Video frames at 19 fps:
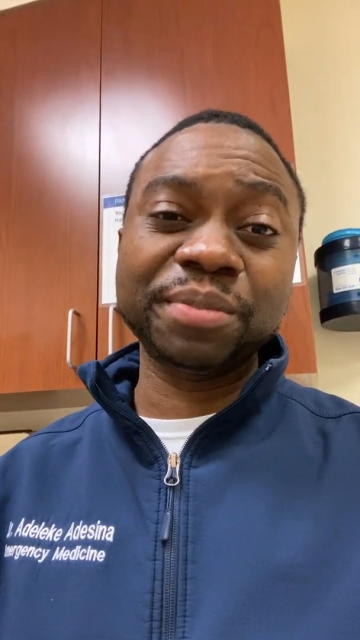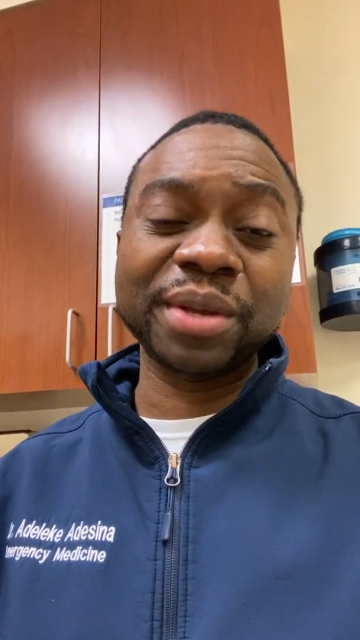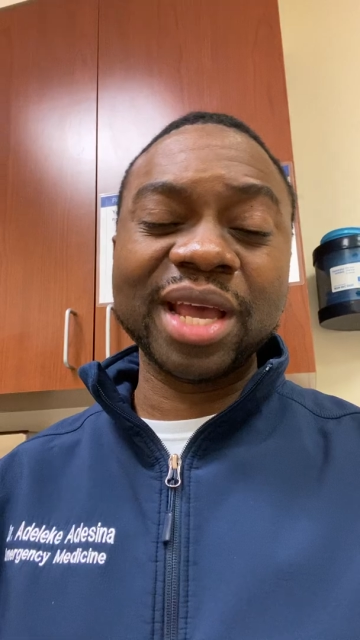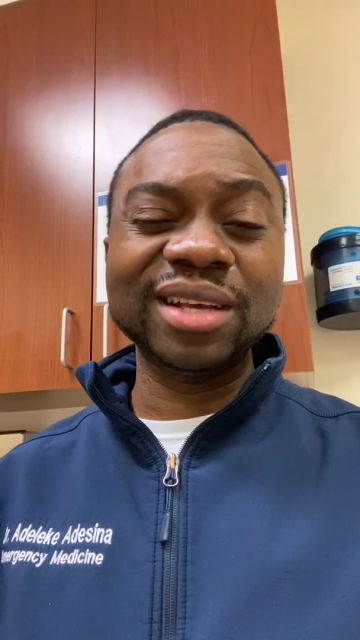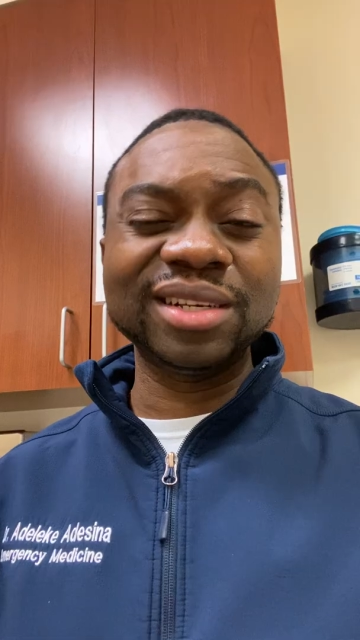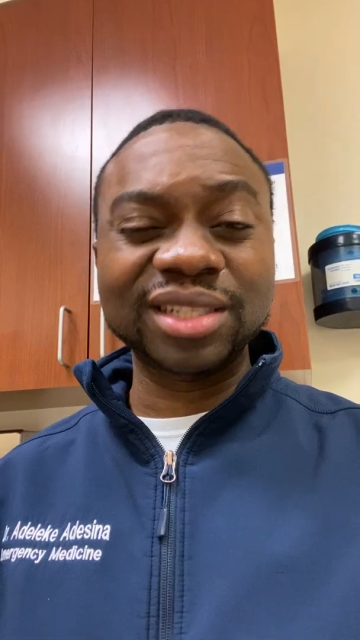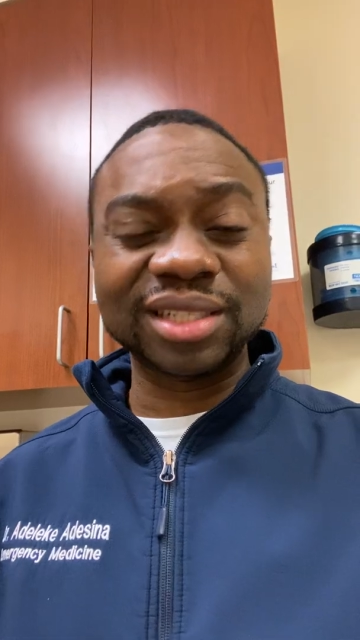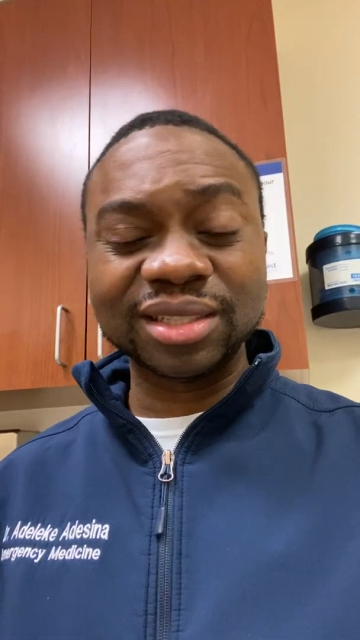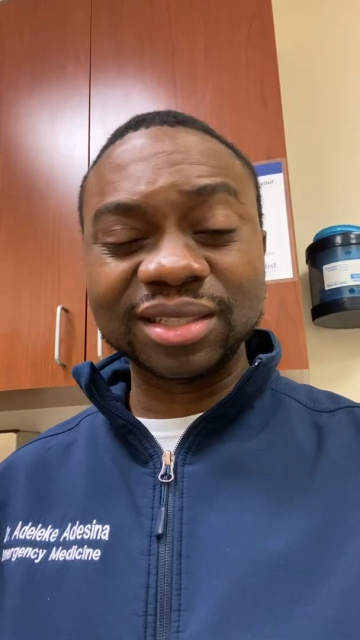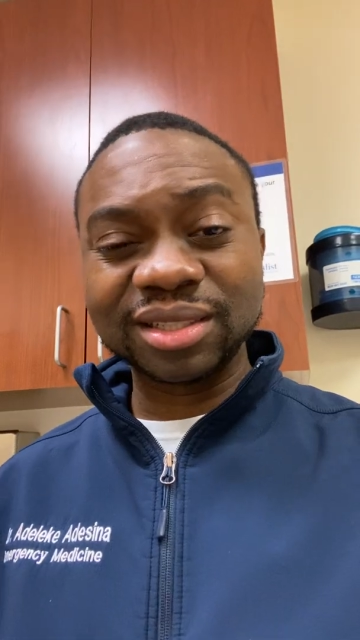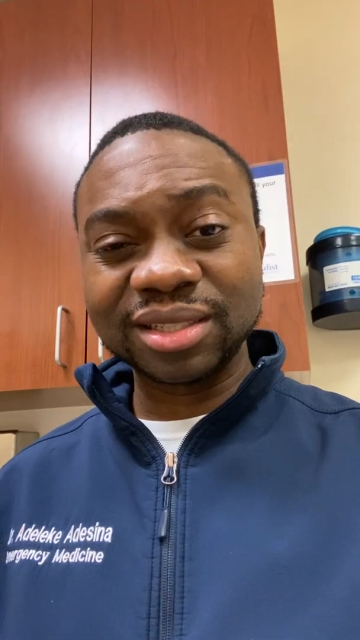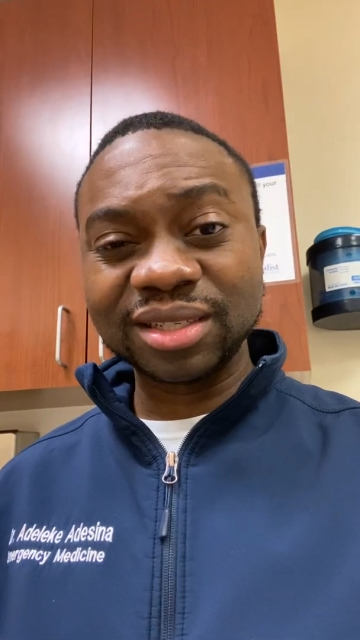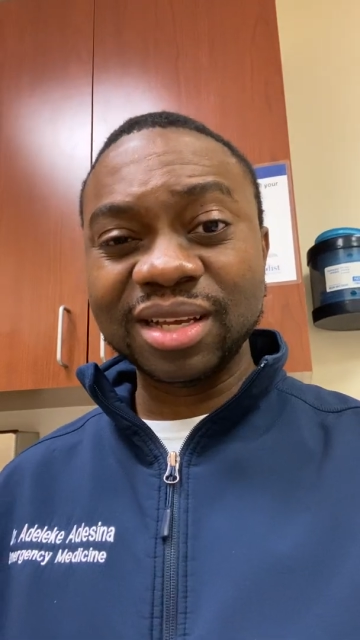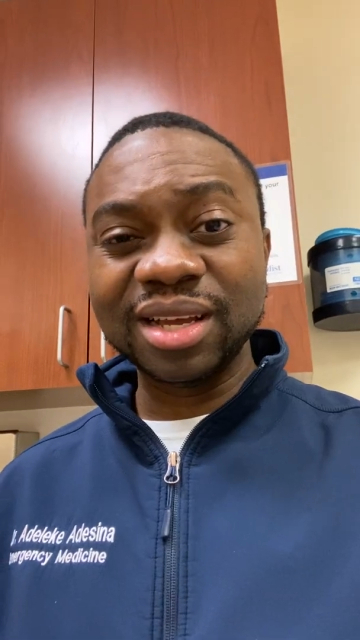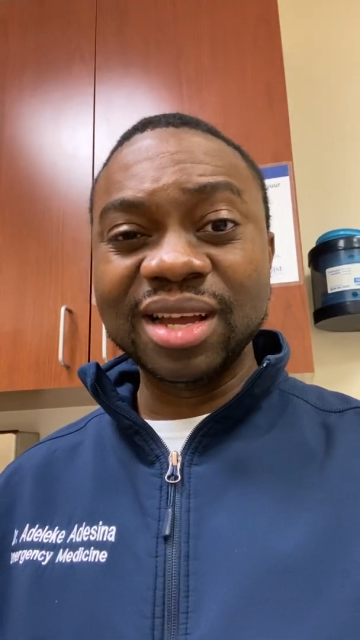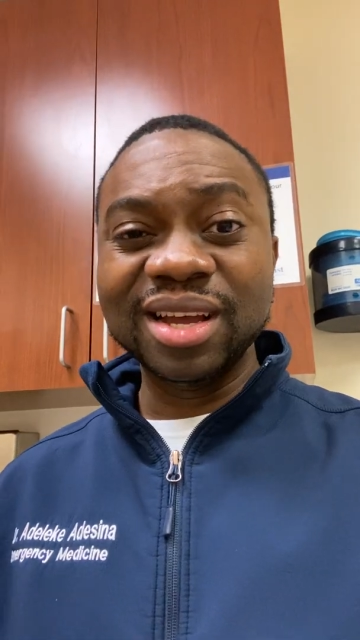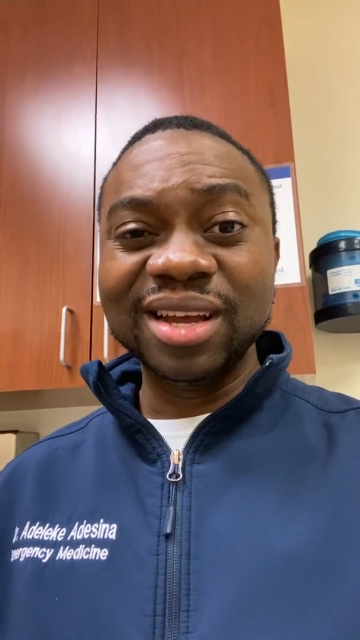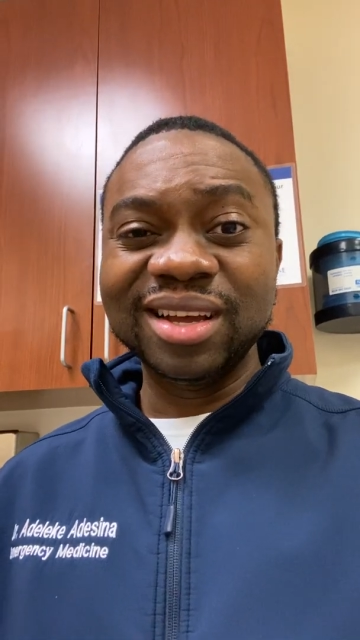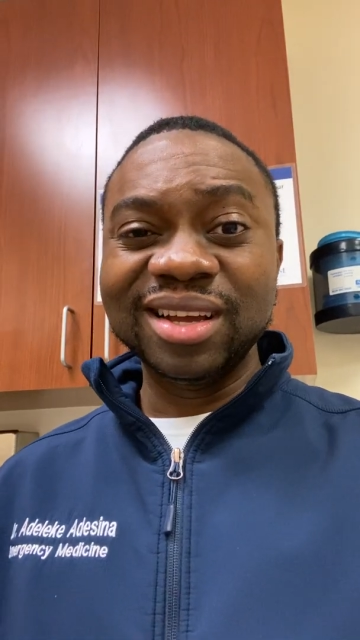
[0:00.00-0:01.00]
patient,
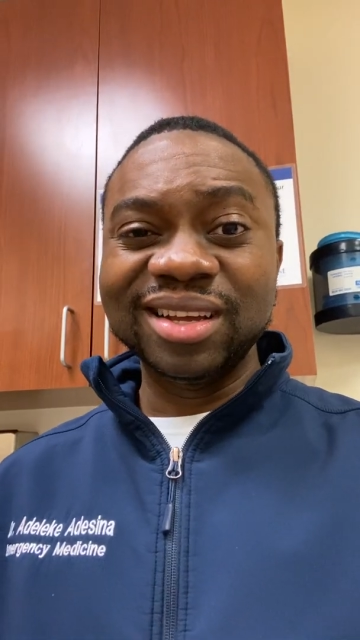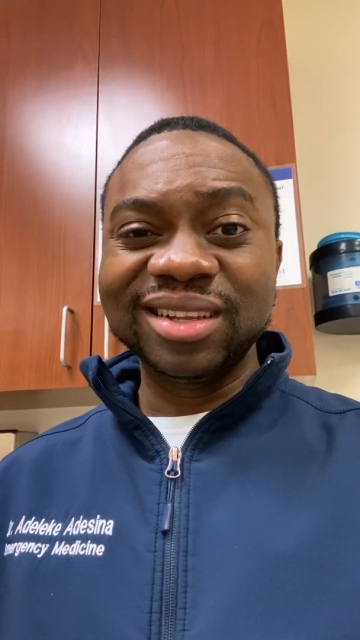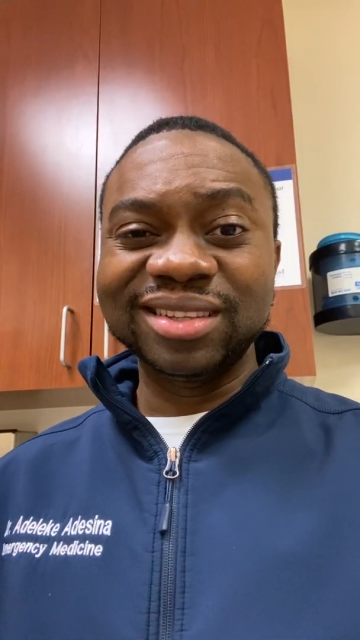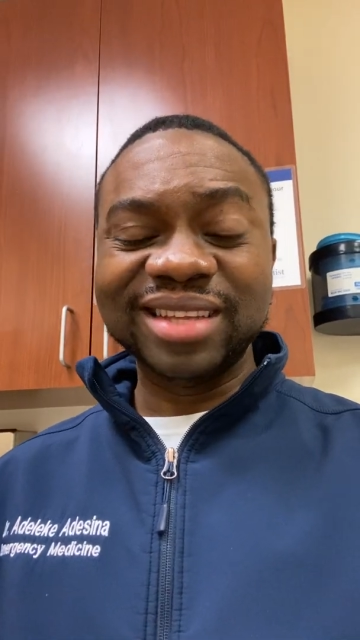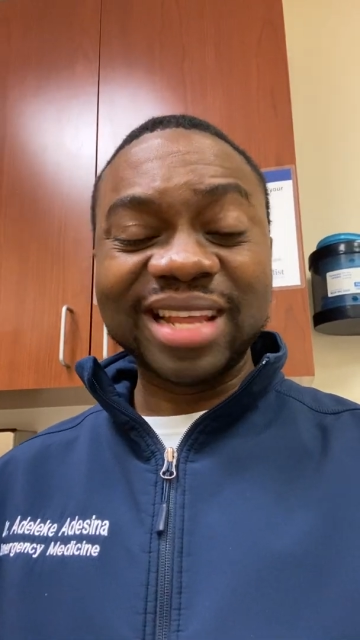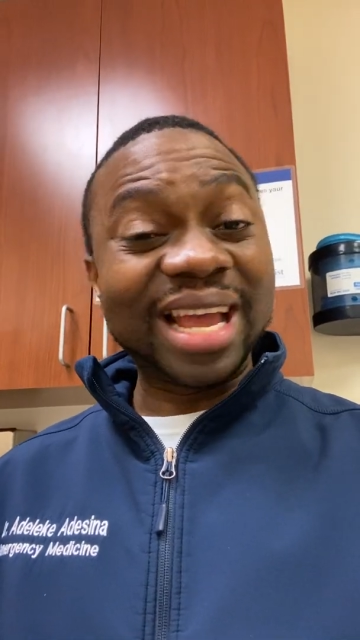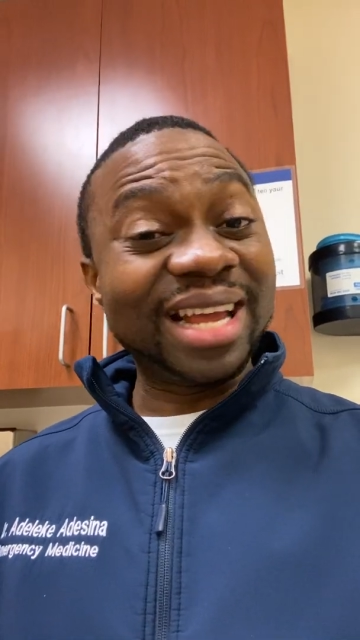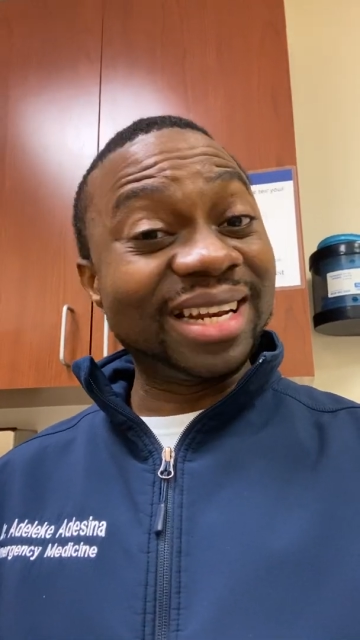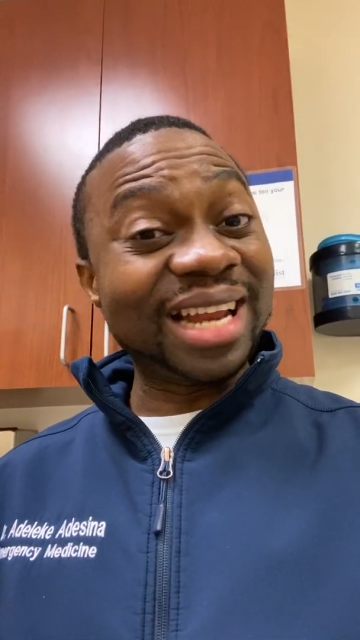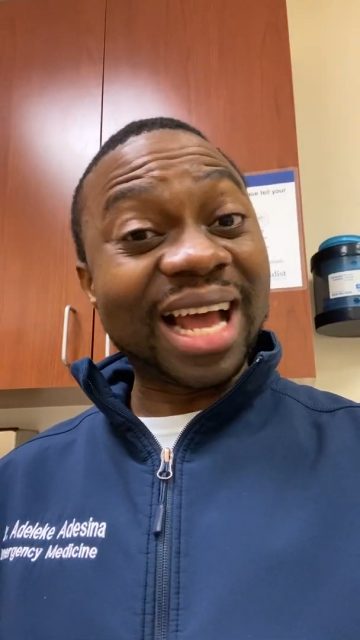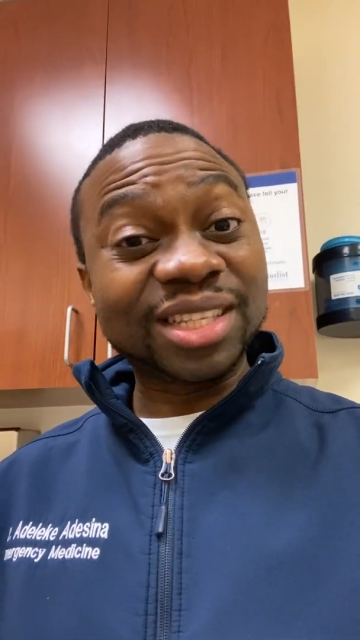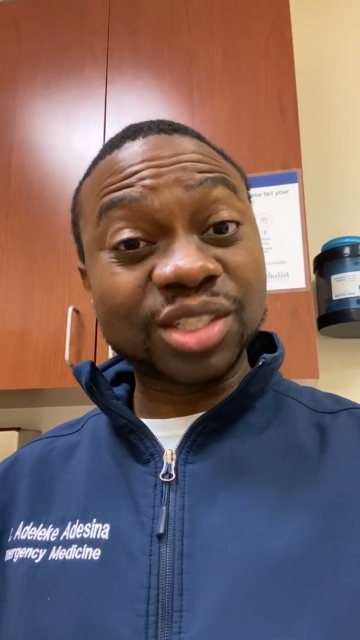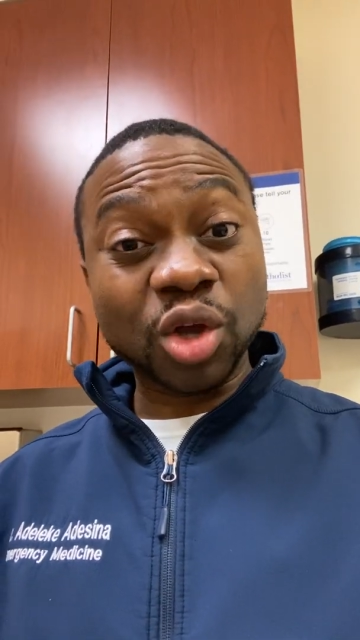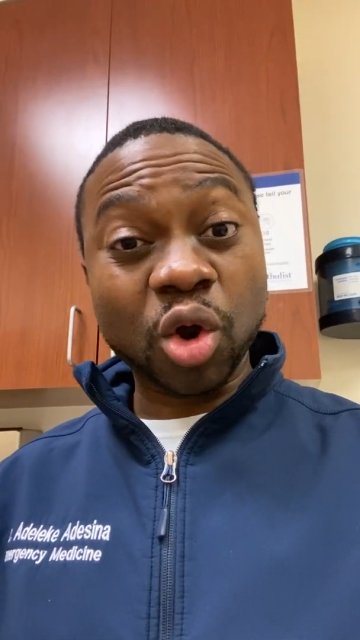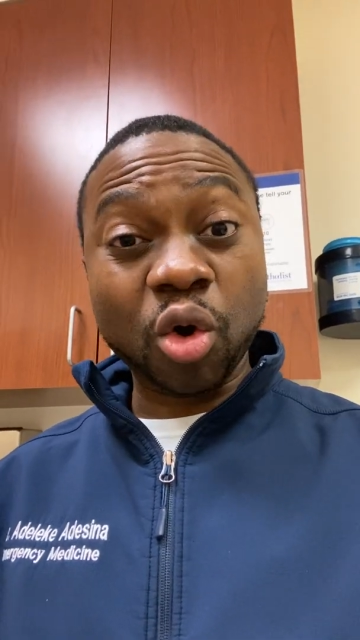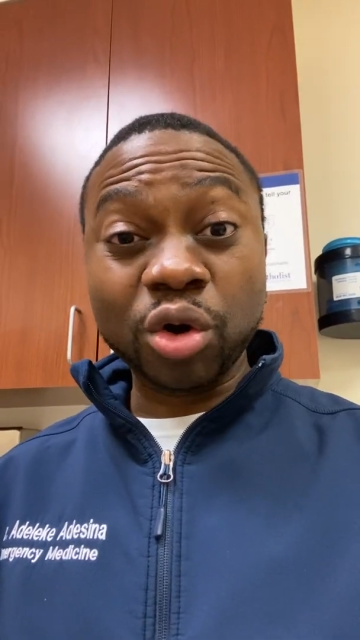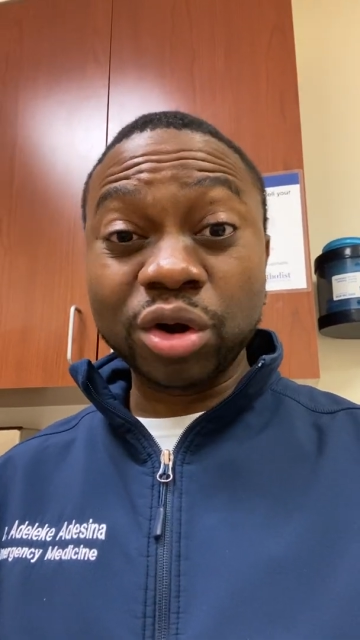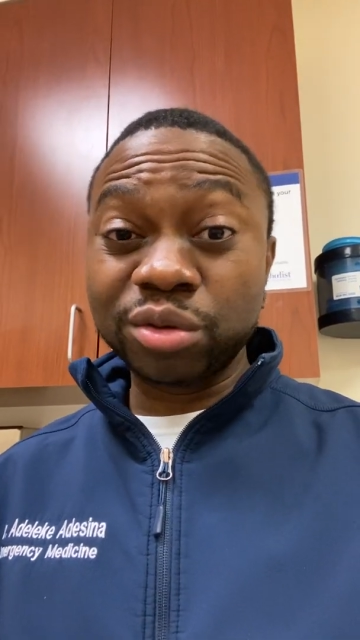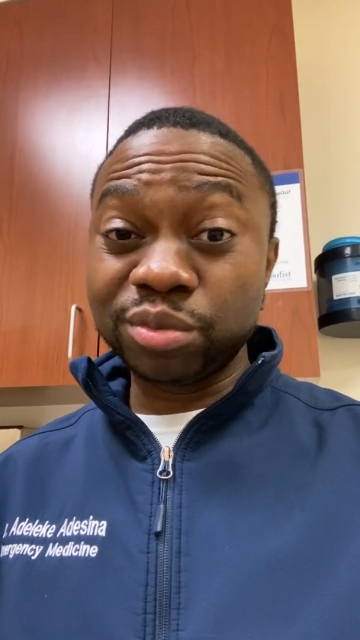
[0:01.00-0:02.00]
then that's
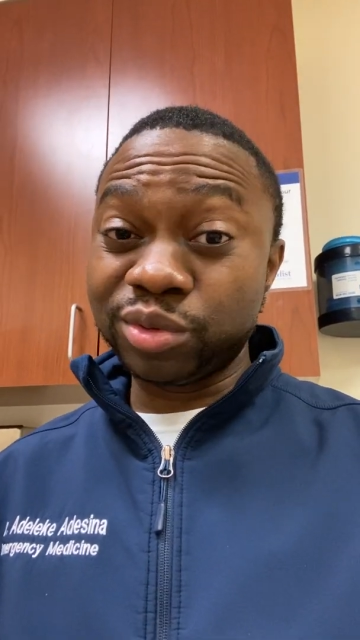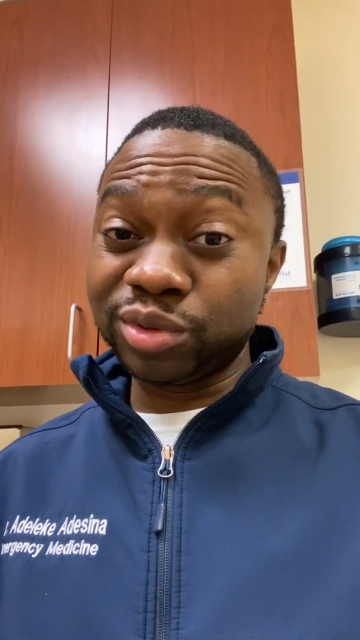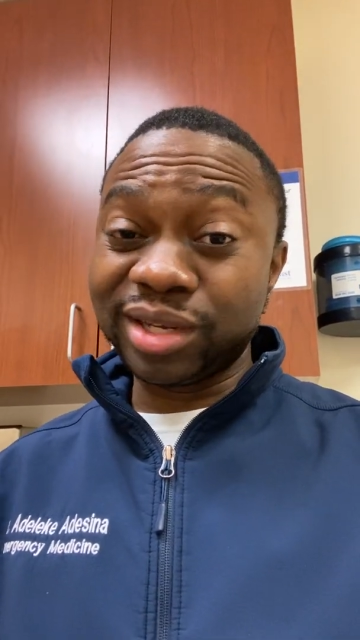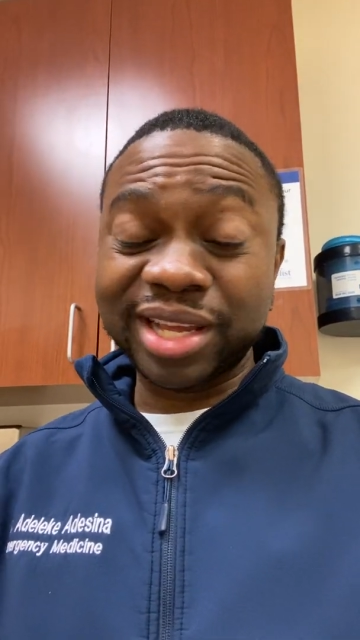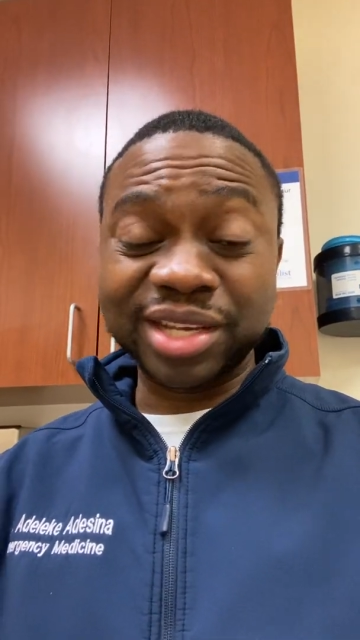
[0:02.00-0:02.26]
horrible.